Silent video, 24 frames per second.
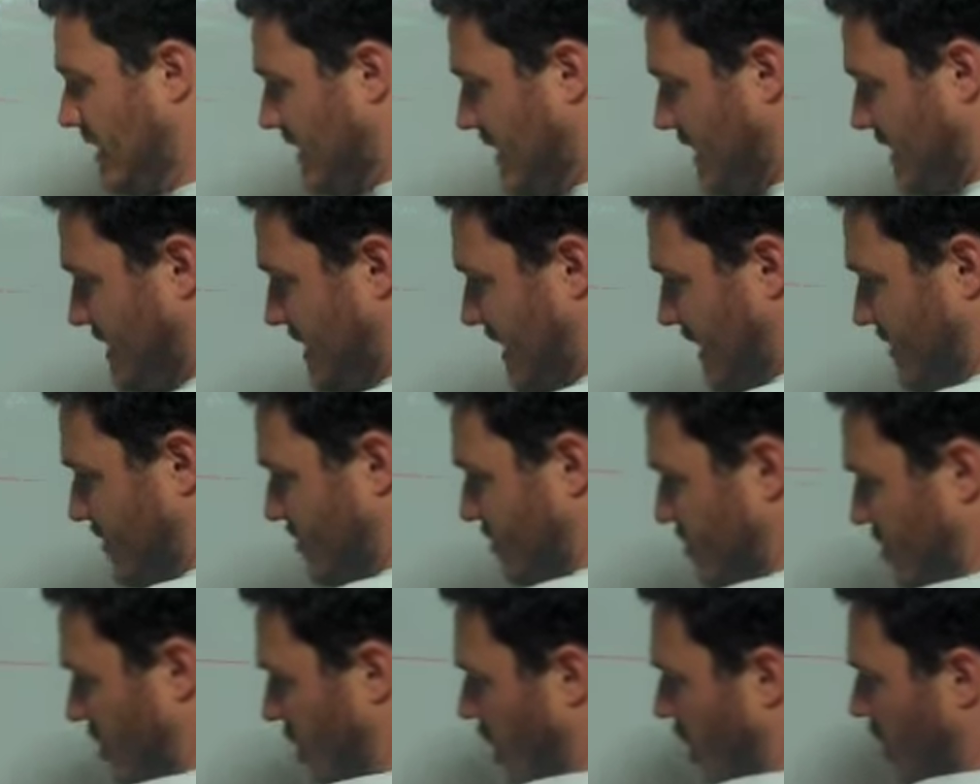is that
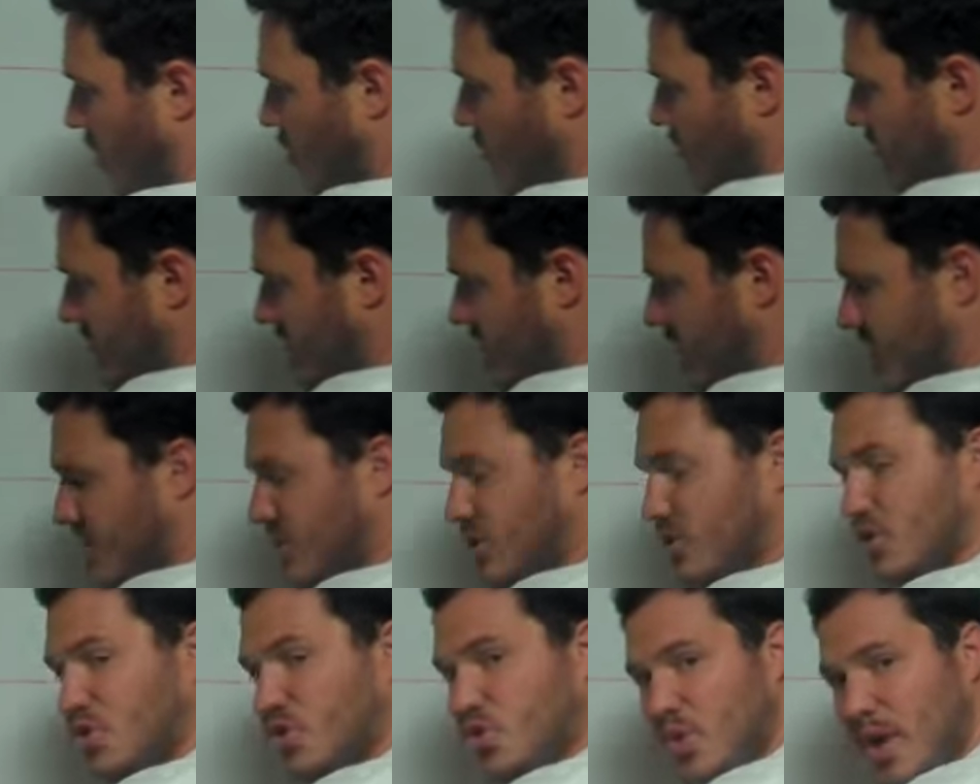there's always a
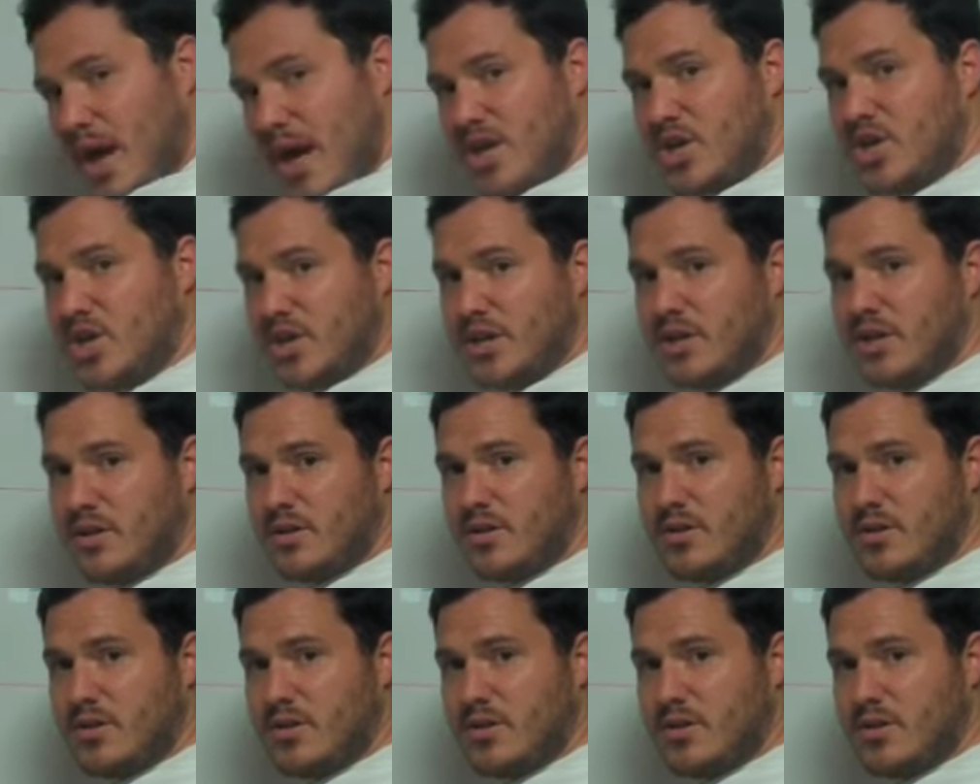contraction.